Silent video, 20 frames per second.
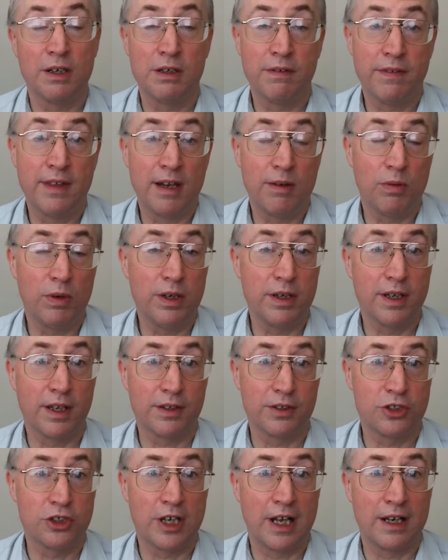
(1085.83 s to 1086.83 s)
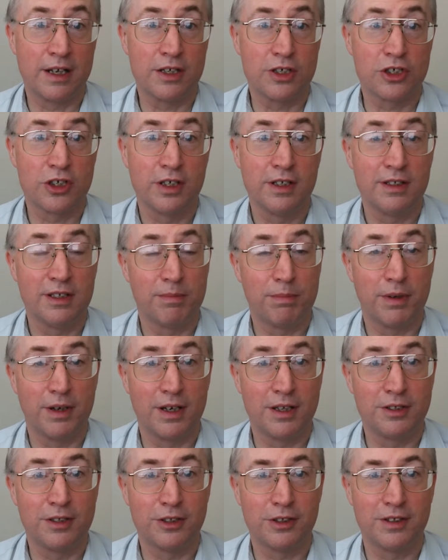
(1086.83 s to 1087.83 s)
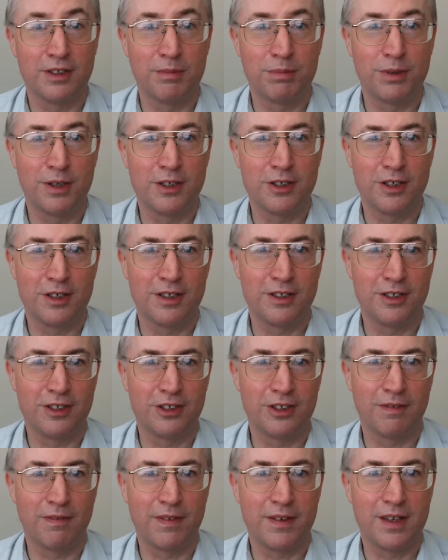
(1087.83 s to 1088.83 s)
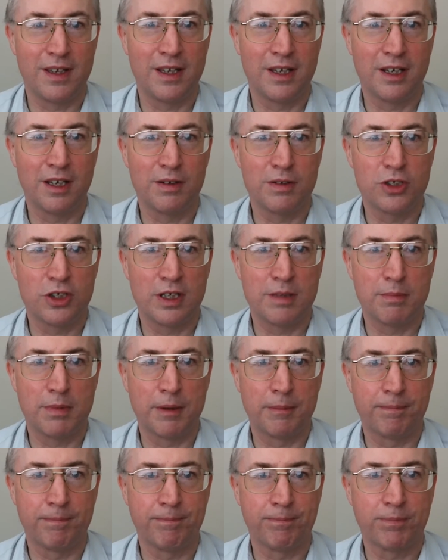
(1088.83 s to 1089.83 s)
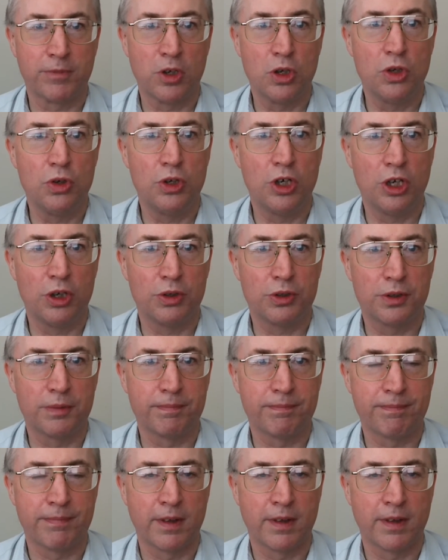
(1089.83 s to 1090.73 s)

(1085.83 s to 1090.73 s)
if that one does challenge the biases and the prejudices of the echo chamber. Who knows?